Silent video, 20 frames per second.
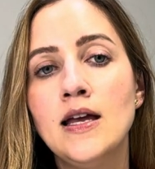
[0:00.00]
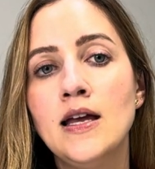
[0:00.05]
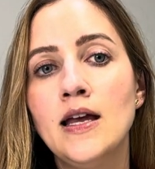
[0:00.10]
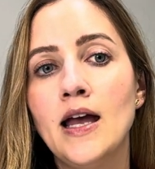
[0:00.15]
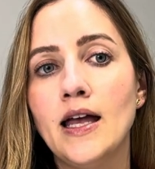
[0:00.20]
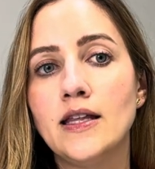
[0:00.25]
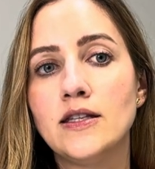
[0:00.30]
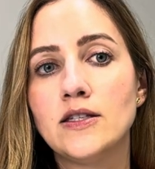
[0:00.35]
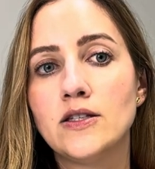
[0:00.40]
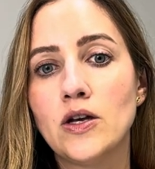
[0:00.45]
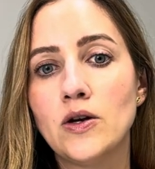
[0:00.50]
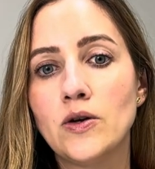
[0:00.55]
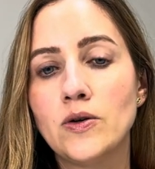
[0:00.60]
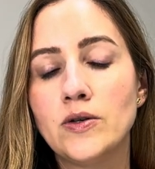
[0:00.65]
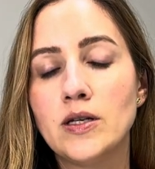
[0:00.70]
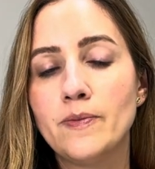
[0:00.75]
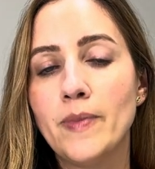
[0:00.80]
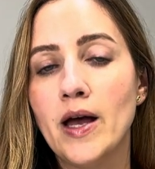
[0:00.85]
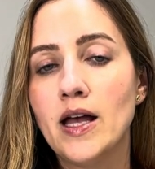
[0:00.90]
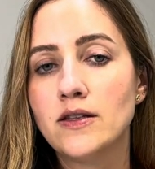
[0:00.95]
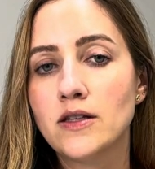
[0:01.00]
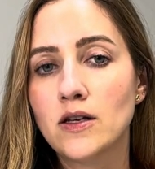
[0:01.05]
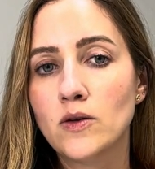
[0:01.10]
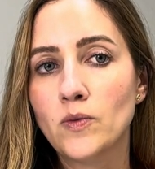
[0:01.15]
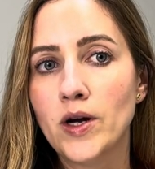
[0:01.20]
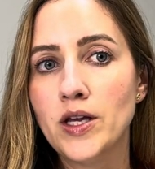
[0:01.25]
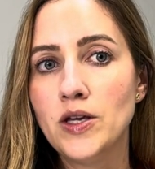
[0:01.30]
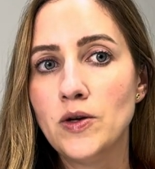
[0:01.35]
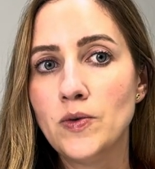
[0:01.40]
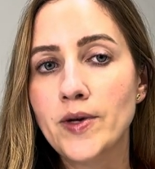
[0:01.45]
And so it depends on
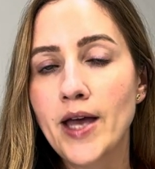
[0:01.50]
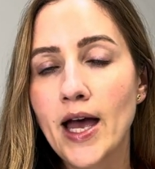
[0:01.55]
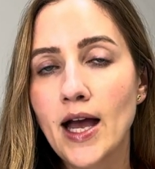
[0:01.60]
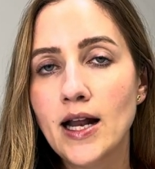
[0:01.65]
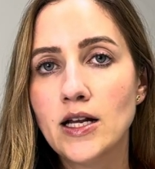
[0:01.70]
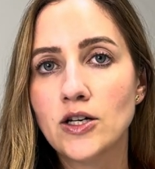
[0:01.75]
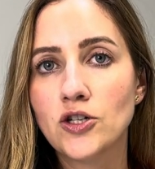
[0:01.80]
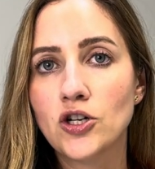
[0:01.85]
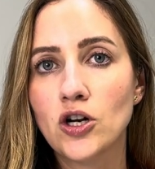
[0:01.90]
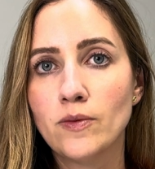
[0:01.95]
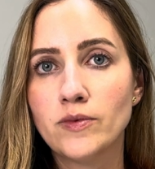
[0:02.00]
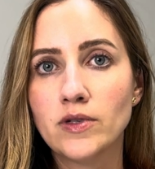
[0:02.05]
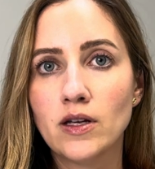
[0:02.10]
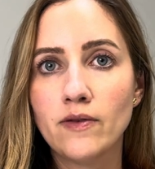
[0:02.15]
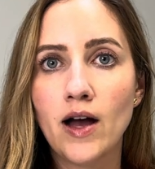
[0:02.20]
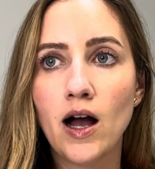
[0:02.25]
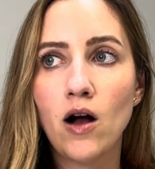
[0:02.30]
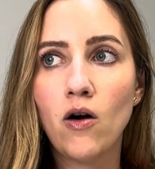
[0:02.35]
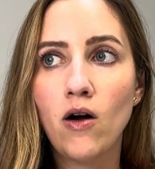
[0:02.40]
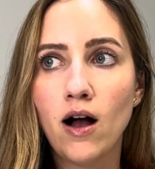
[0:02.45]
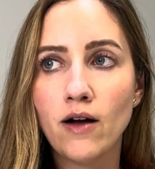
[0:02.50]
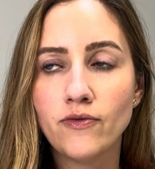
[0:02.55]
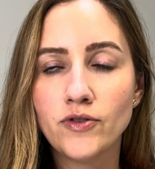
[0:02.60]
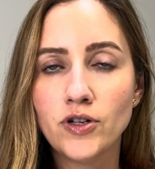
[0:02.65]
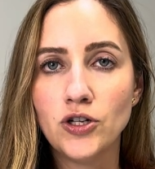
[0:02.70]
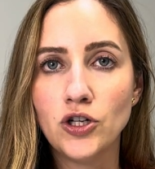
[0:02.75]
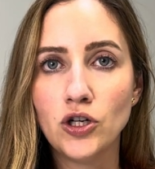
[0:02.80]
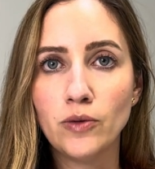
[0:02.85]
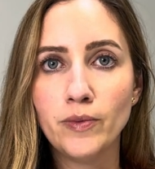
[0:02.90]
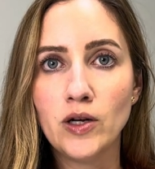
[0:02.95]
what you get in terms of how often
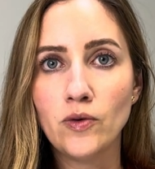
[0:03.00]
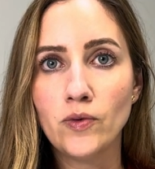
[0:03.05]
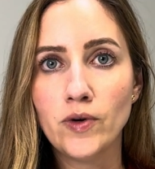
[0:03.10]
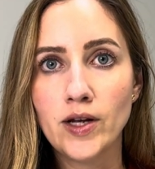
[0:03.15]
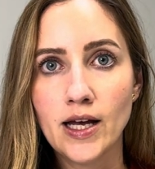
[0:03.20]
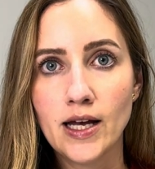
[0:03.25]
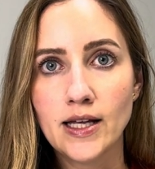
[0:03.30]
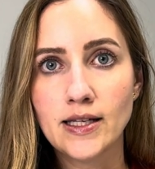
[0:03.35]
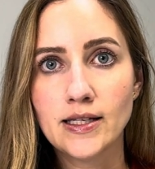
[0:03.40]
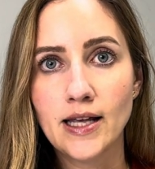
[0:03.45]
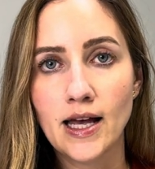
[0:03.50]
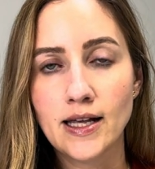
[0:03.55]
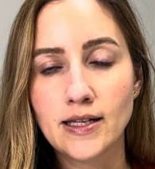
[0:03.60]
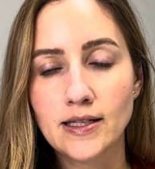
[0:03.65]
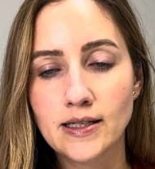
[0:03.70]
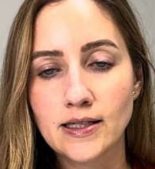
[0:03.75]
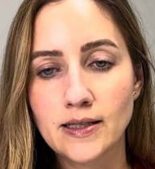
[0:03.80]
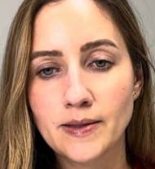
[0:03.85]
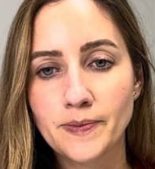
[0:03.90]
you'll be reassessed.